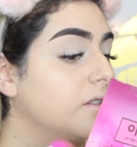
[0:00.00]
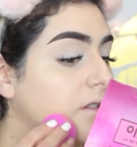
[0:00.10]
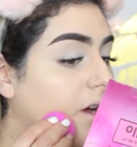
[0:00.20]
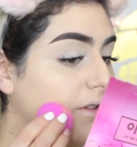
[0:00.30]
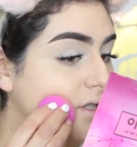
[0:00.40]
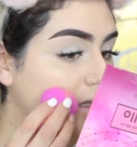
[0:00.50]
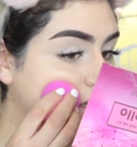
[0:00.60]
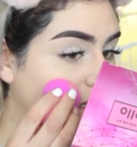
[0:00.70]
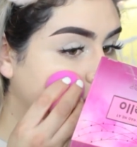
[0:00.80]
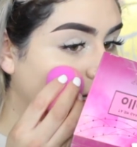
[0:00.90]
So obviously
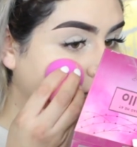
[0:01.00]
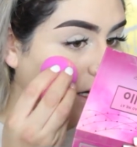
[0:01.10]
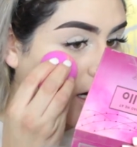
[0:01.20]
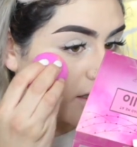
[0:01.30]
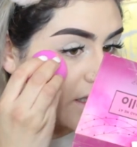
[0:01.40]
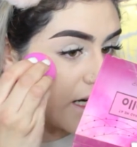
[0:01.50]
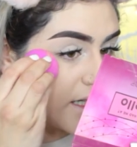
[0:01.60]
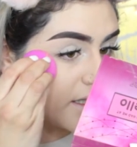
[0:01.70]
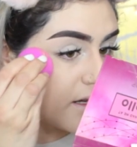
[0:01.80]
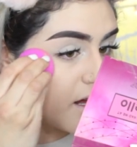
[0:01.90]
it's going to like
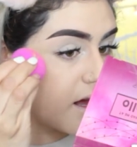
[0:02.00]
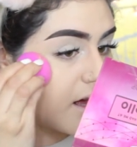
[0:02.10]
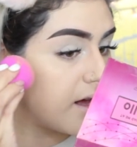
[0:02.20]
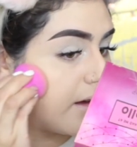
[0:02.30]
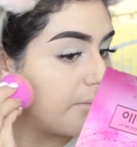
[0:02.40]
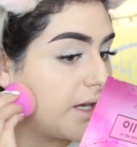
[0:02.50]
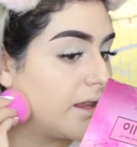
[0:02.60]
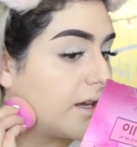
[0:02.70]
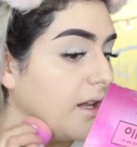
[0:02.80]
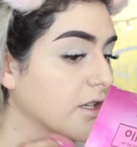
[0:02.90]
oxidize. Um,
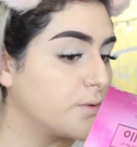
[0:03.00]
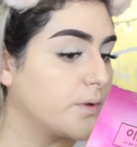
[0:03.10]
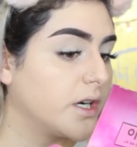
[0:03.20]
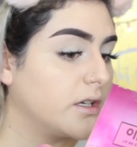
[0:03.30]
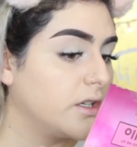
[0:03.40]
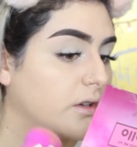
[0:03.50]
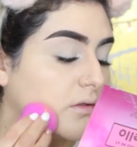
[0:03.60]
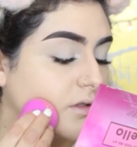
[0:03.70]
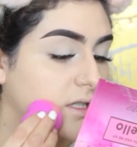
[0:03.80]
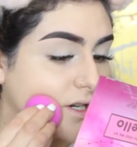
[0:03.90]
and the colors were, you
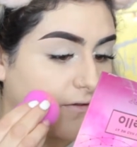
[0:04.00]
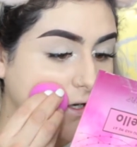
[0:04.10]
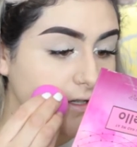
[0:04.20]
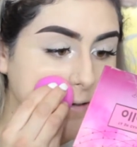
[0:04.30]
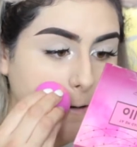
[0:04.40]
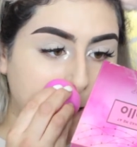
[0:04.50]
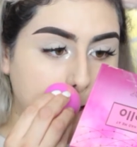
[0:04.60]
know, different.